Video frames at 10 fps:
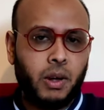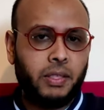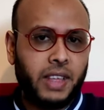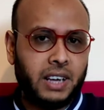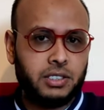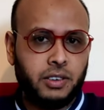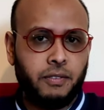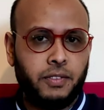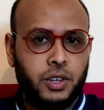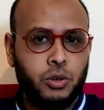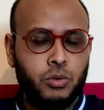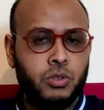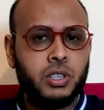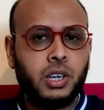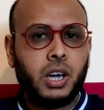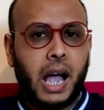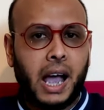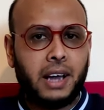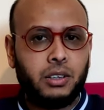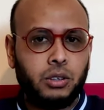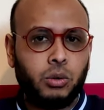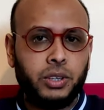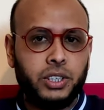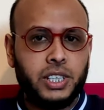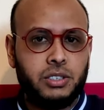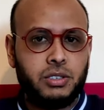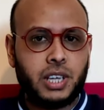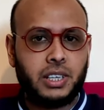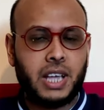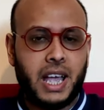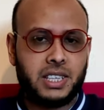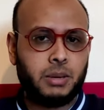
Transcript: 1,000 views, and all you need to say,